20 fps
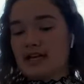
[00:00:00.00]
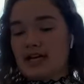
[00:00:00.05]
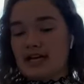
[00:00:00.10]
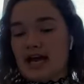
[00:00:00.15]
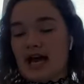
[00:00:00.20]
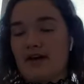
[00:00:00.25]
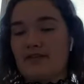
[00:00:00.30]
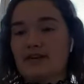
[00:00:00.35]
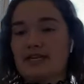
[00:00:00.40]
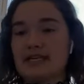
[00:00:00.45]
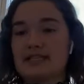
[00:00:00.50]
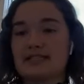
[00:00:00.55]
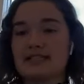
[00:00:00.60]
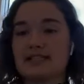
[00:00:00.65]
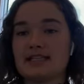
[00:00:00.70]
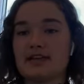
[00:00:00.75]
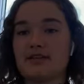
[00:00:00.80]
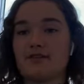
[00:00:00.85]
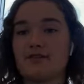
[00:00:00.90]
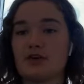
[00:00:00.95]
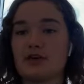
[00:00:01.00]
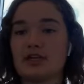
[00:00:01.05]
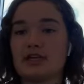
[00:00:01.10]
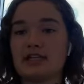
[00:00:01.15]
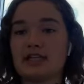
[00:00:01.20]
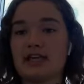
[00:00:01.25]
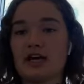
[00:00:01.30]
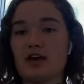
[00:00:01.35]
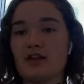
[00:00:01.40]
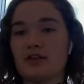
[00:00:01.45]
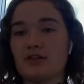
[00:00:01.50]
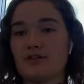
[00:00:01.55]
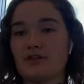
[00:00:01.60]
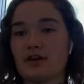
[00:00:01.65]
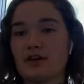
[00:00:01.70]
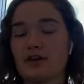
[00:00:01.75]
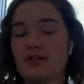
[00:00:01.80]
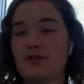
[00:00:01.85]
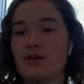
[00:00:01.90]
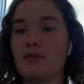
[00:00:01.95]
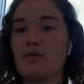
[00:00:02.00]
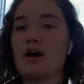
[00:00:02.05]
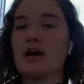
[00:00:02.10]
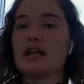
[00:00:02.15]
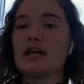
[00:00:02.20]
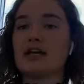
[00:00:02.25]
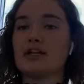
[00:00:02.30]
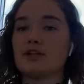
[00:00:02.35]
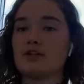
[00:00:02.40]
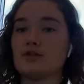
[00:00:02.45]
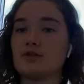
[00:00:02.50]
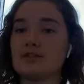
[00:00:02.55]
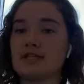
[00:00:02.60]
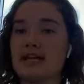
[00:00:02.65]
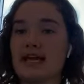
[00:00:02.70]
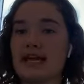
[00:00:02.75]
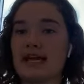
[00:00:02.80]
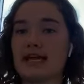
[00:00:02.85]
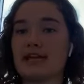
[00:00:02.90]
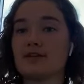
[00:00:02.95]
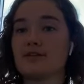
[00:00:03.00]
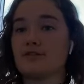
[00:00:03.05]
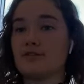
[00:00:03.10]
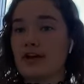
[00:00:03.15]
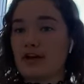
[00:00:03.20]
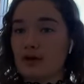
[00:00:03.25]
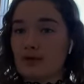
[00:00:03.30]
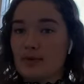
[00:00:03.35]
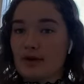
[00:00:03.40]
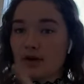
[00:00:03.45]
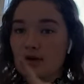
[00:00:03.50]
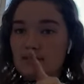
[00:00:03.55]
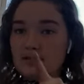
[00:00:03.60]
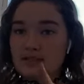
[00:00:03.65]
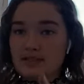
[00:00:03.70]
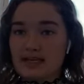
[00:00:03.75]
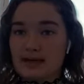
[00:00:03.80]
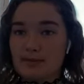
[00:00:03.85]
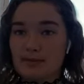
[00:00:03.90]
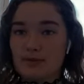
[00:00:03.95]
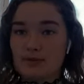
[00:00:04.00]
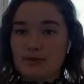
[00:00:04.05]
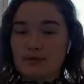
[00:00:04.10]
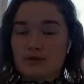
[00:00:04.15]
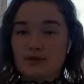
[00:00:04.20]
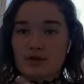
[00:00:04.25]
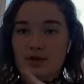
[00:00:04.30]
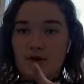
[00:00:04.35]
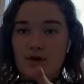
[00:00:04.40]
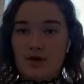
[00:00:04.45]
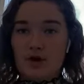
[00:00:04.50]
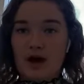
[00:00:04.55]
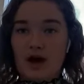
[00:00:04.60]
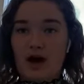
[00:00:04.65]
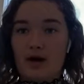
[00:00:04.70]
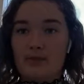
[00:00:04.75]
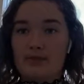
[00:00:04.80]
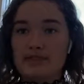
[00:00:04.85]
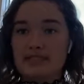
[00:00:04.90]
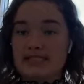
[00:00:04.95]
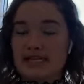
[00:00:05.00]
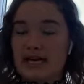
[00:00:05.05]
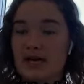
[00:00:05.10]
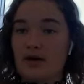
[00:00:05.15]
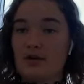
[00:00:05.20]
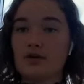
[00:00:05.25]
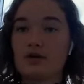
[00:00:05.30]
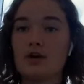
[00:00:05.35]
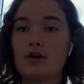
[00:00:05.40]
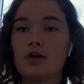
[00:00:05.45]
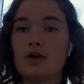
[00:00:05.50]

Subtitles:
and having it sit vertically on the front of the robot and using a conveyor belt that moves up and down